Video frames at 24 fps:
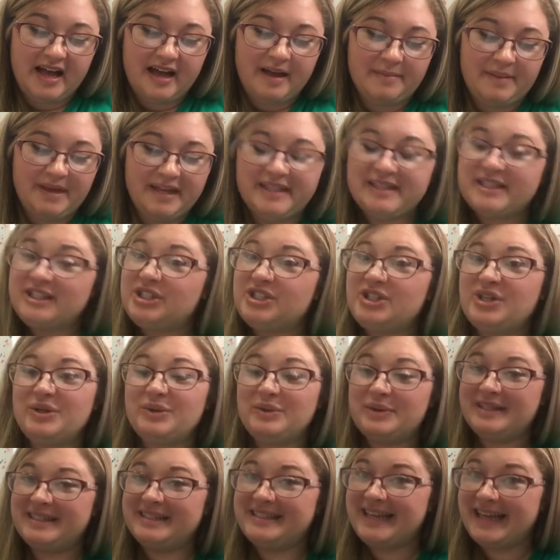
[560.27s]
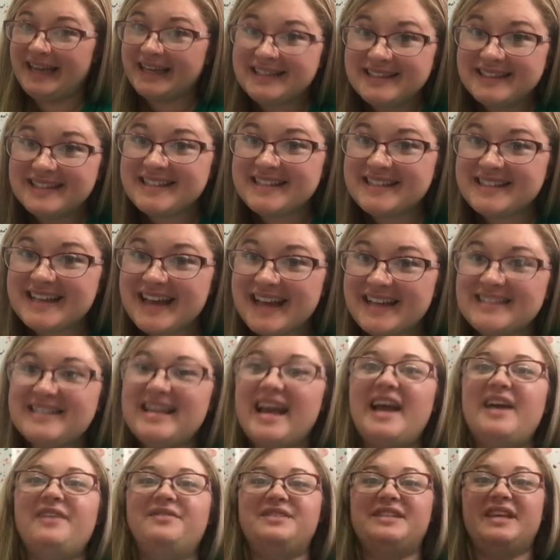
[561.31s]
It's too intense, as I
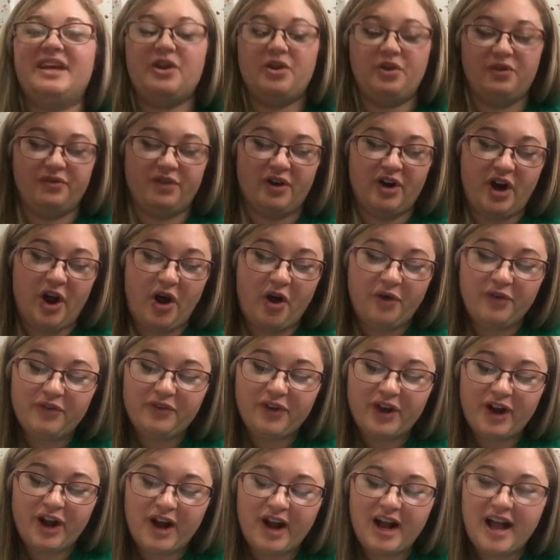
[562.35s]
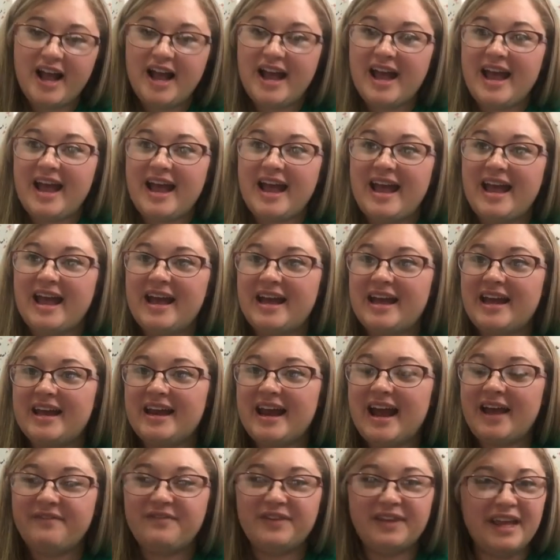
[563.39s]
have said over and over, and
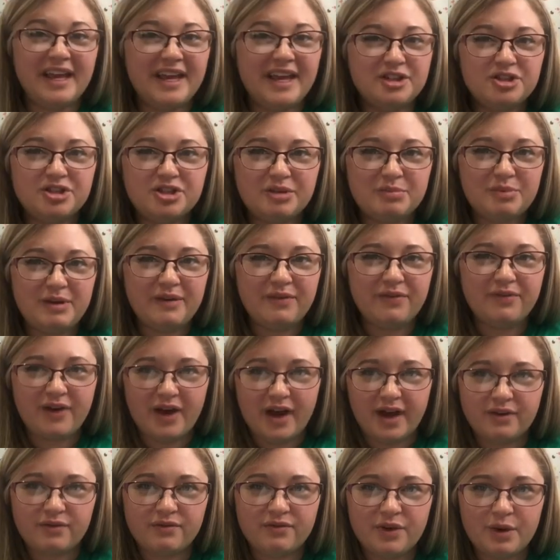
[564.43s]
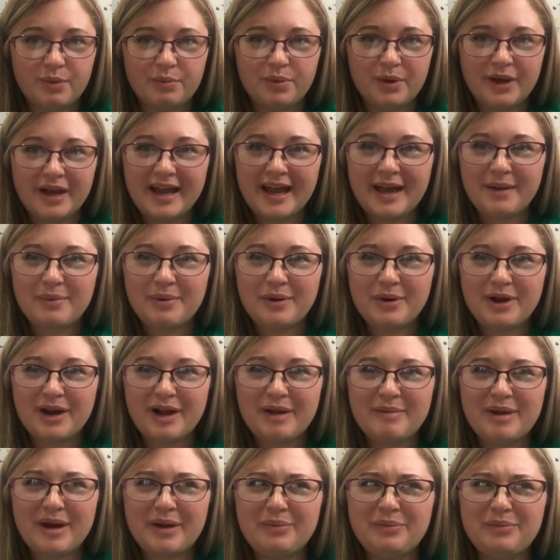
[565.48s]
I feel like it should be fun. For a pre-K
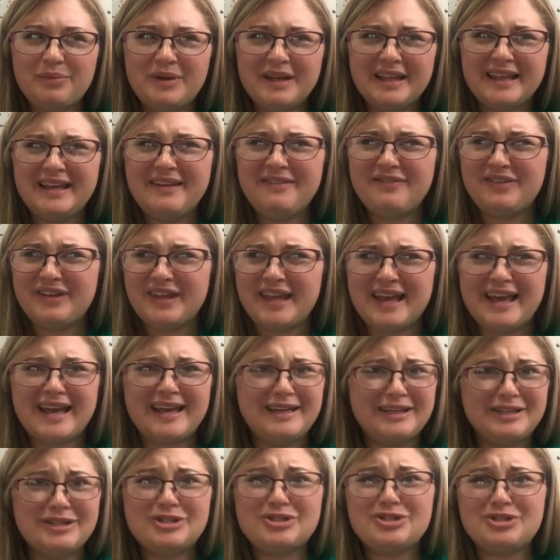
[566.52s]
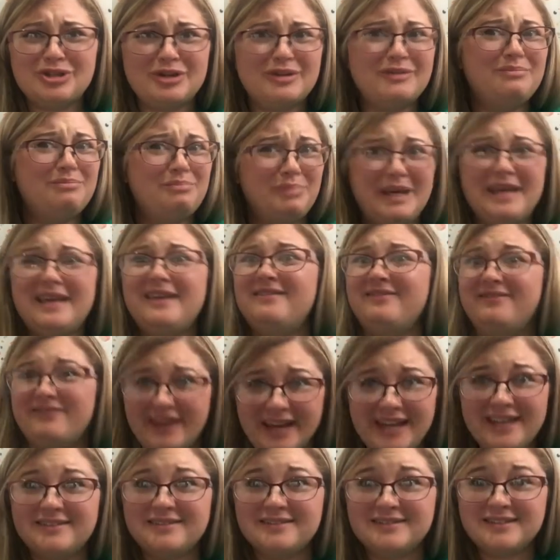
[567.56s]
program, I really feel like it should be
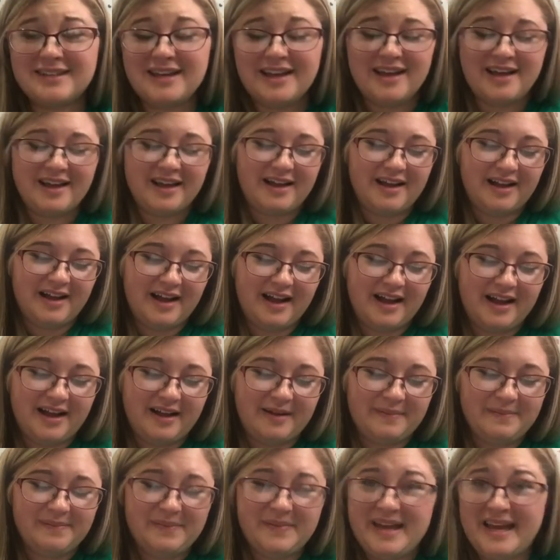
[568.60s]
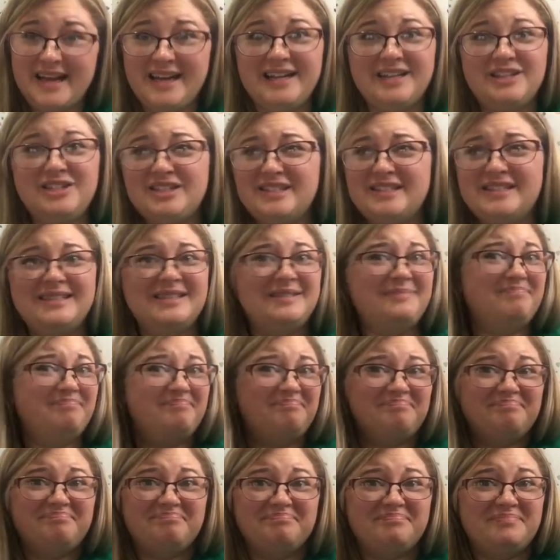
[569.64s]
fun. And it just
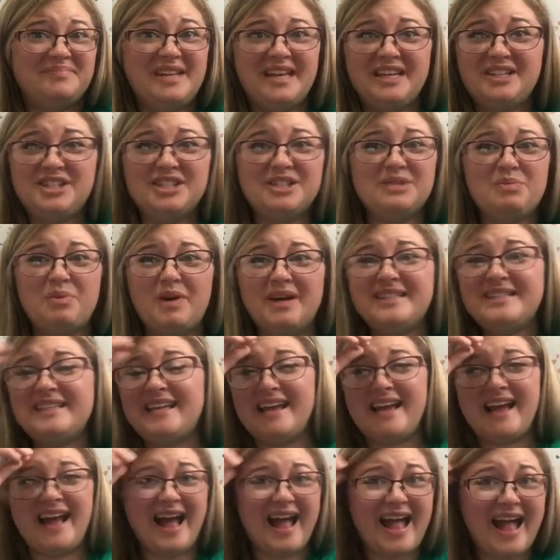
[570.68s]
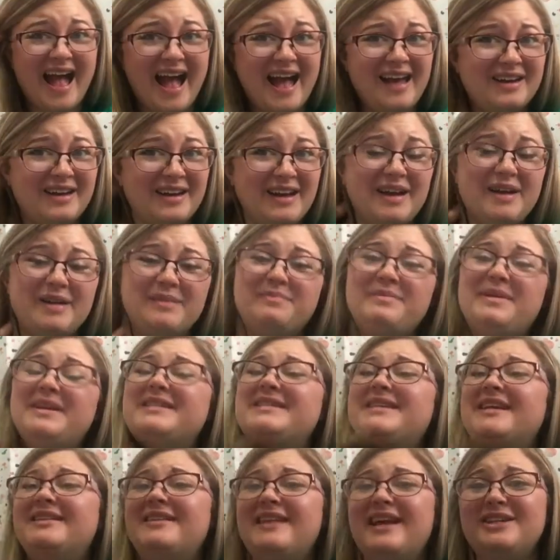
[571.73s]
wasn't. I had my
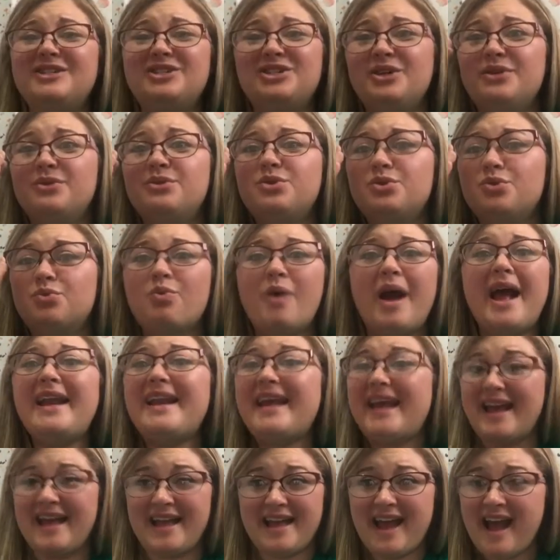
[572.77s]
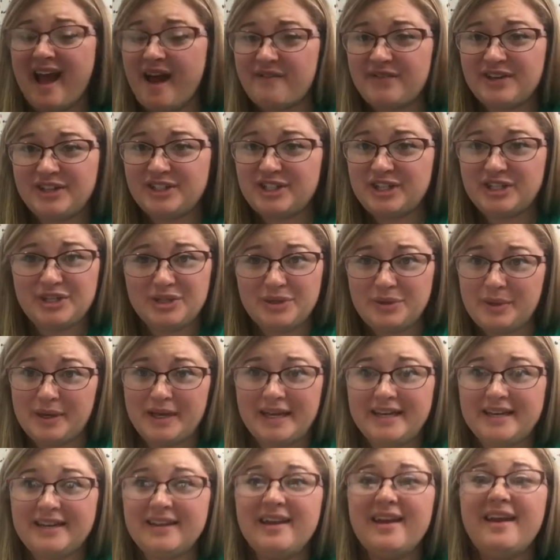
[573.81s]
son last year dreading having to do
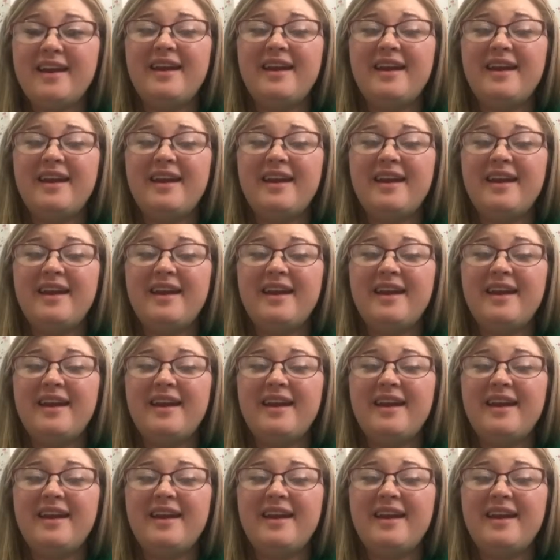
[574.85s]
it.